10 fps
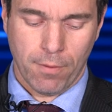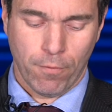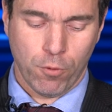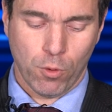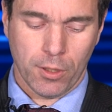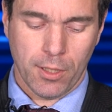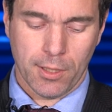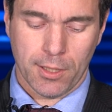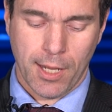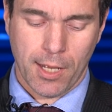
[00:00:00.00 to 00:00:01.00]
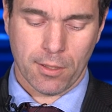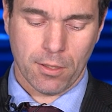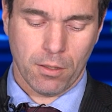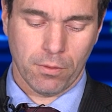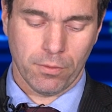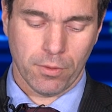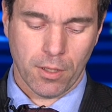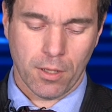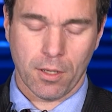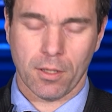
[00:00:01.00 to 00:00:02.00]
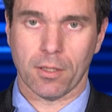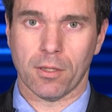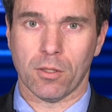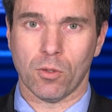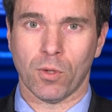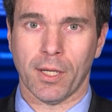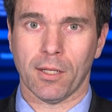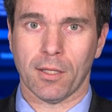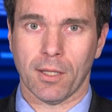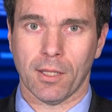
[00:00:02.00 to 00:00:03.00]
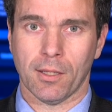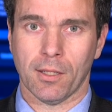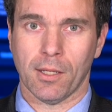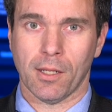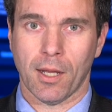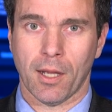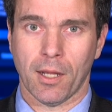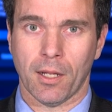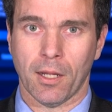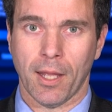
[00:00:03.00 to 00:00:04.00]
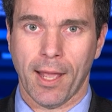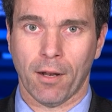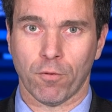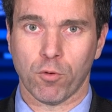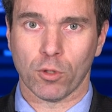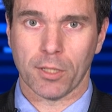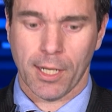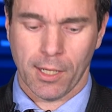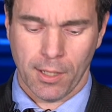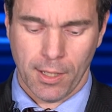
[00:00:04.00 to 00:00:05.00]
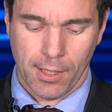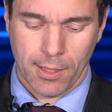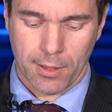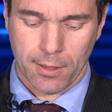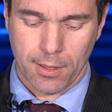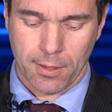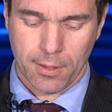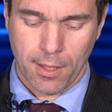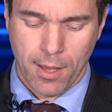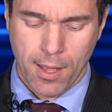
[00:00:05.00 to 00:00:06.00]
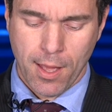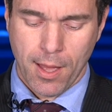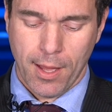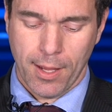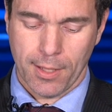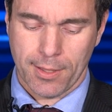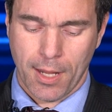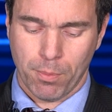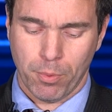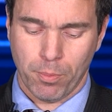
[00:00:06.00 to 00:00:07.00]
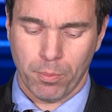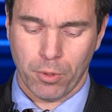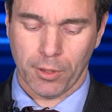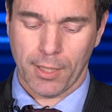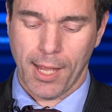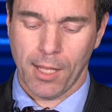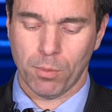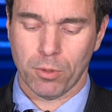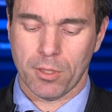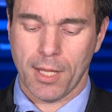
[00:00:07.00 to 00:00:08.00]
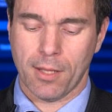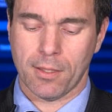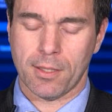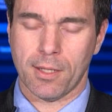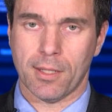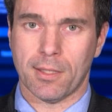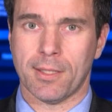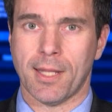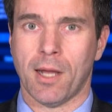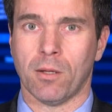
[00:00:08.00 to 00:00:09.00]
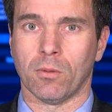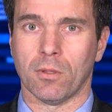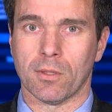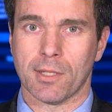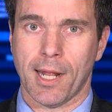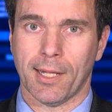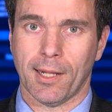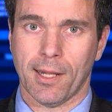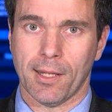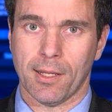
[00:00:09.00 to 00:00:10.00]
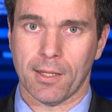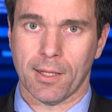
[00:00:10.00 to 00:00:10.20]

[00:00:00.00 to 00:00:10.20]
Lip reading: 40 shares of the Nordic in the N40 index it's up 0.8%. It's down slightly